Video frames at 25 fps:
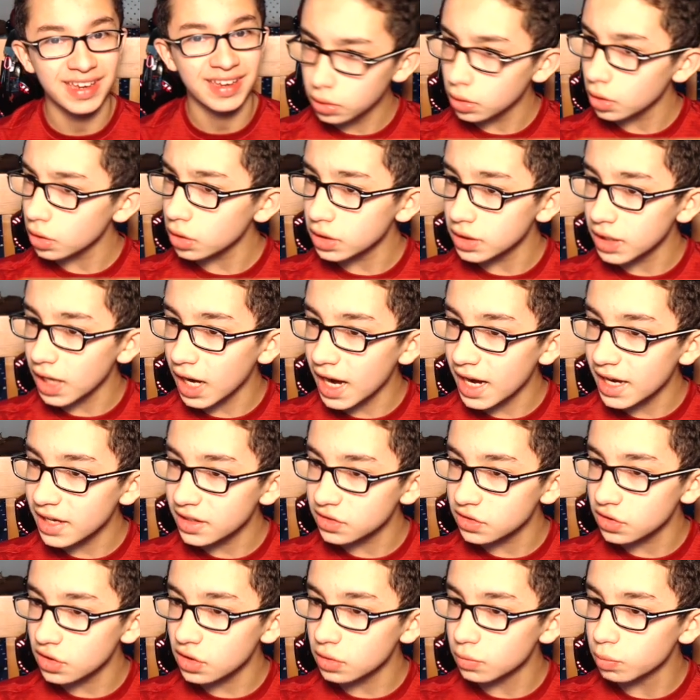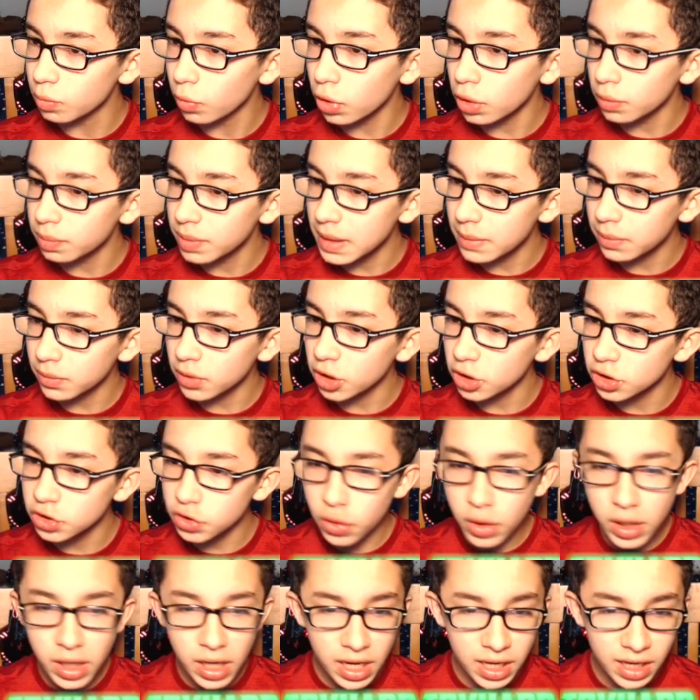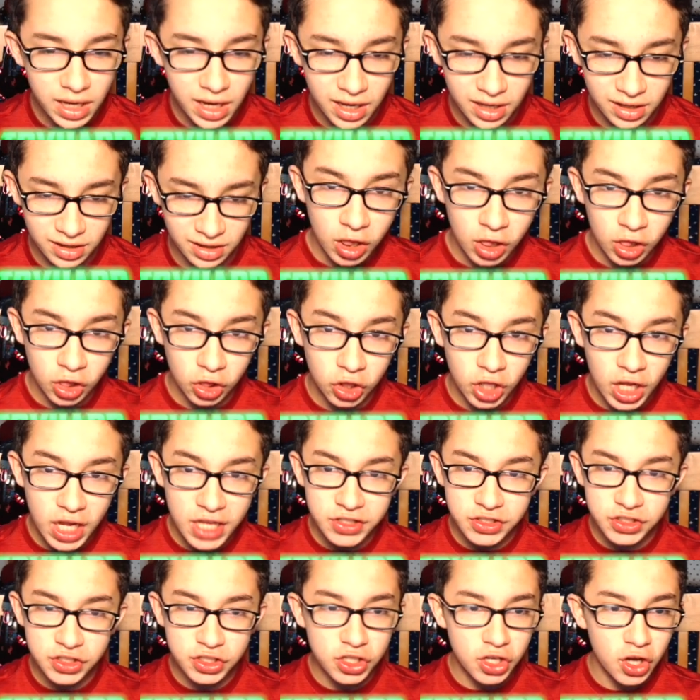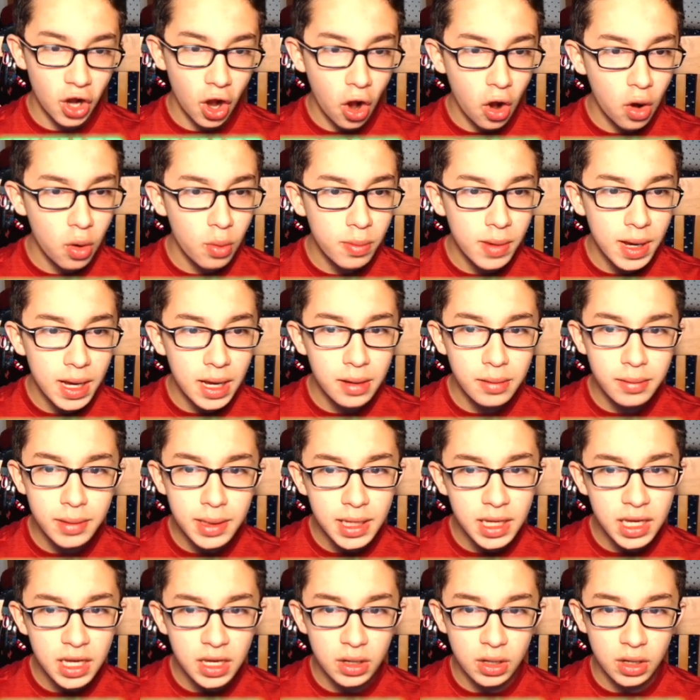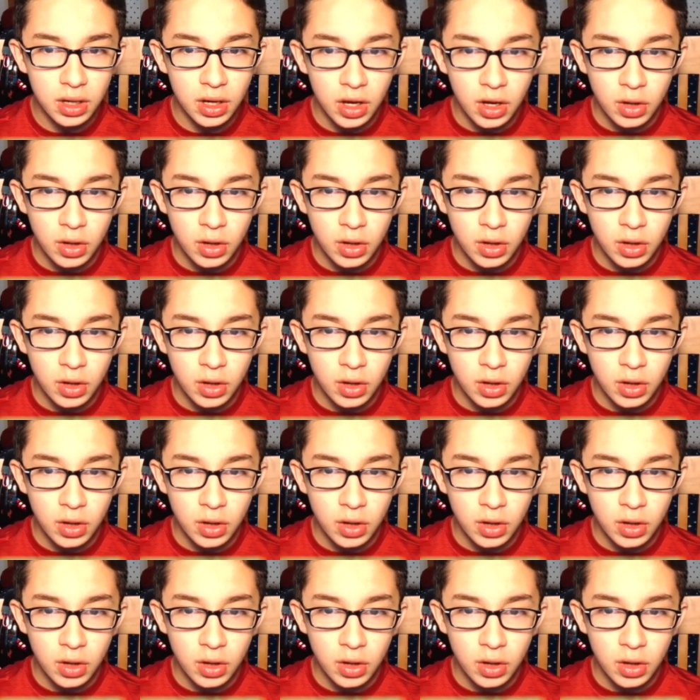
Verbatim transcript: Look guys, look, more people are joining in. Let's go, baby.